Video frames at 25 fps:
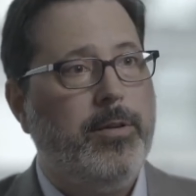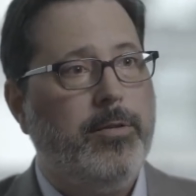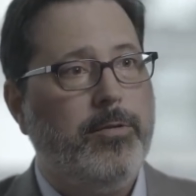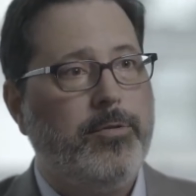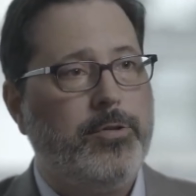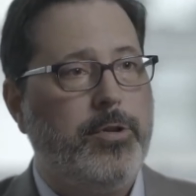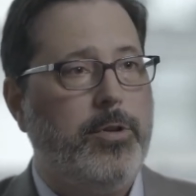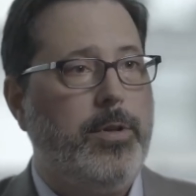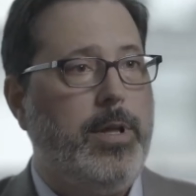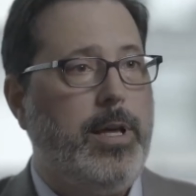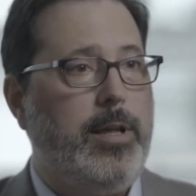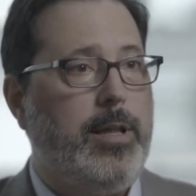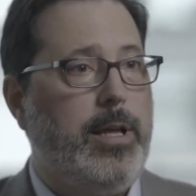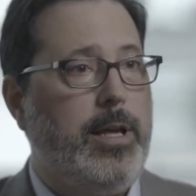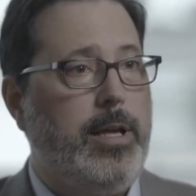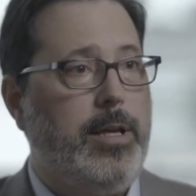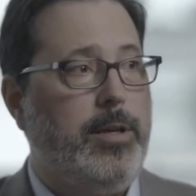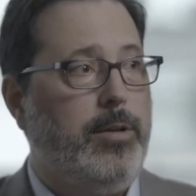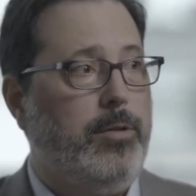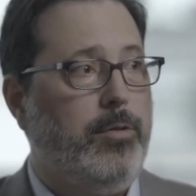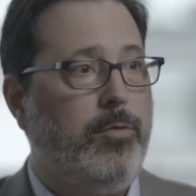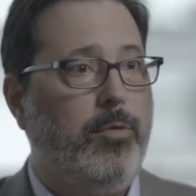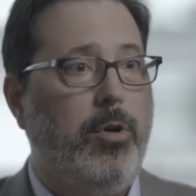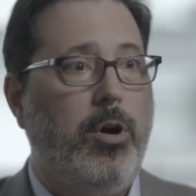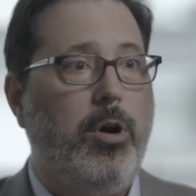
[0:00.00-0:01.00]
so that they
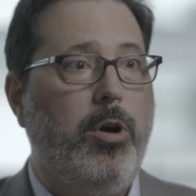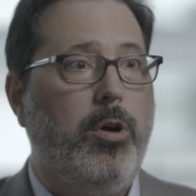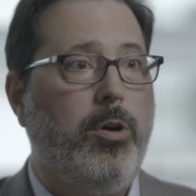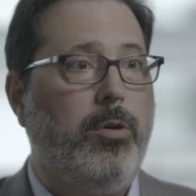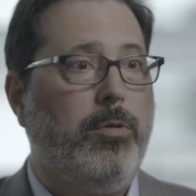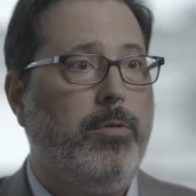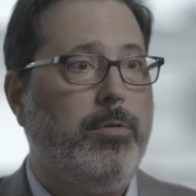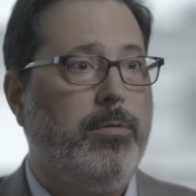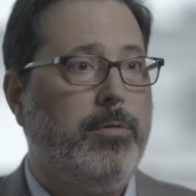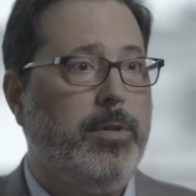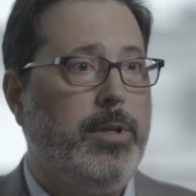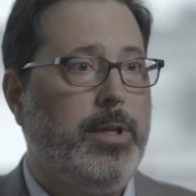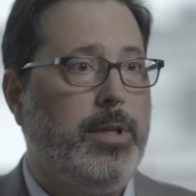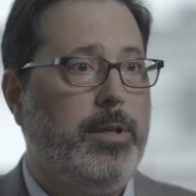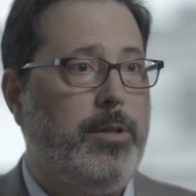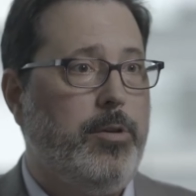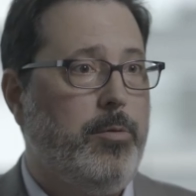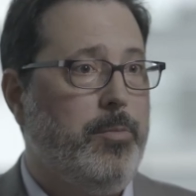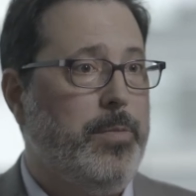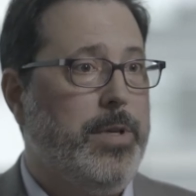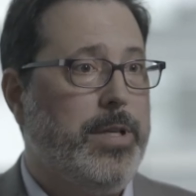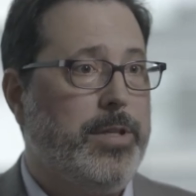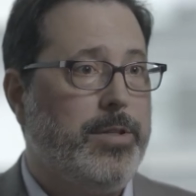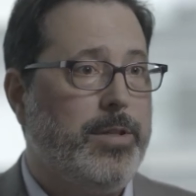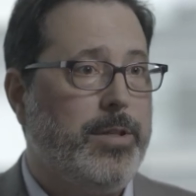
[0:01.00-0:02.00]
can grow their
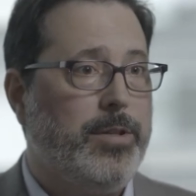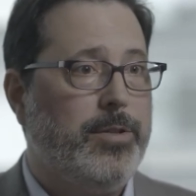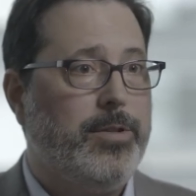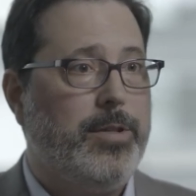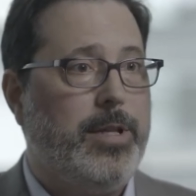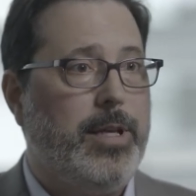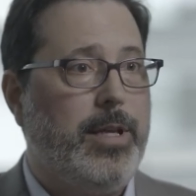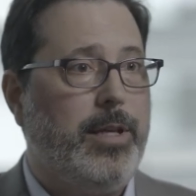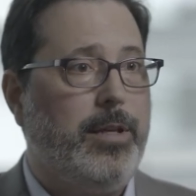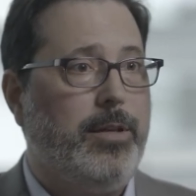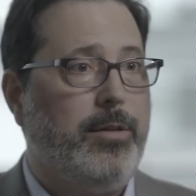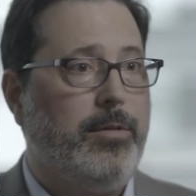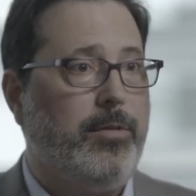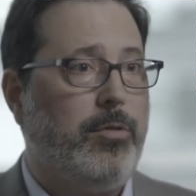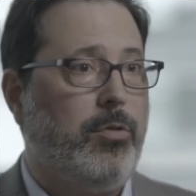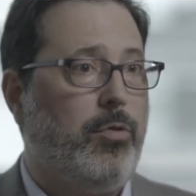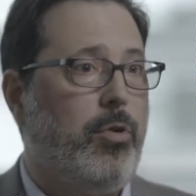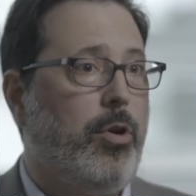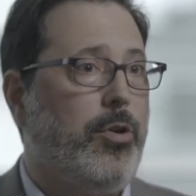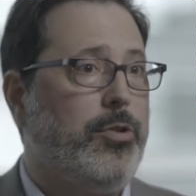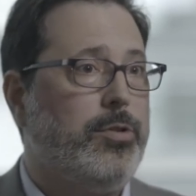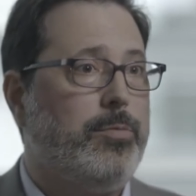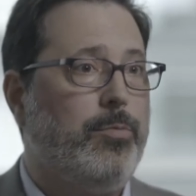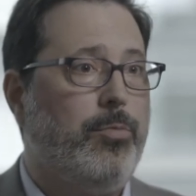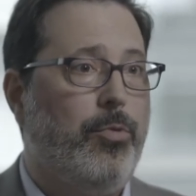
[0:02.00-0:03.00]
business, they can
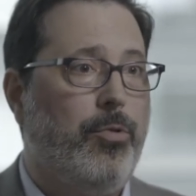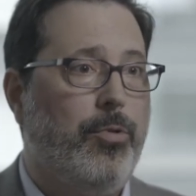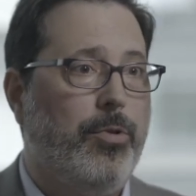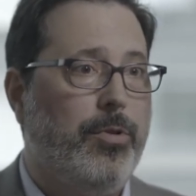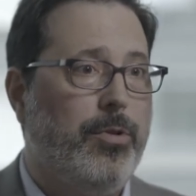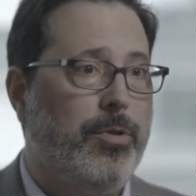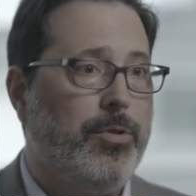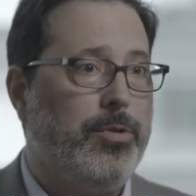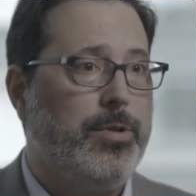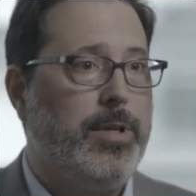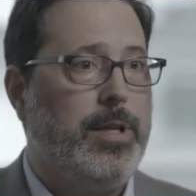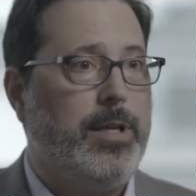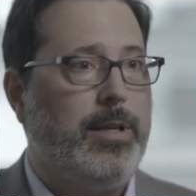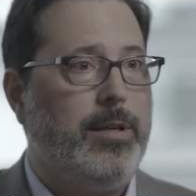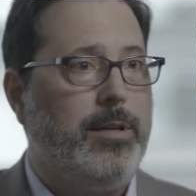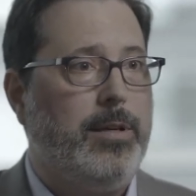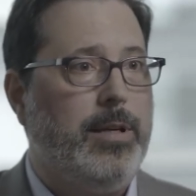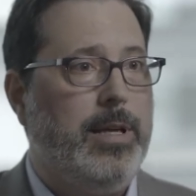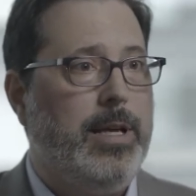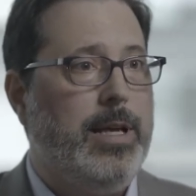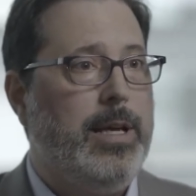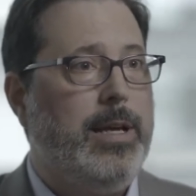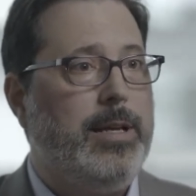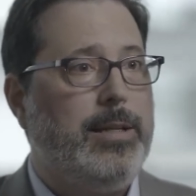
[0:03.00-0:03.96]
cross borders, they can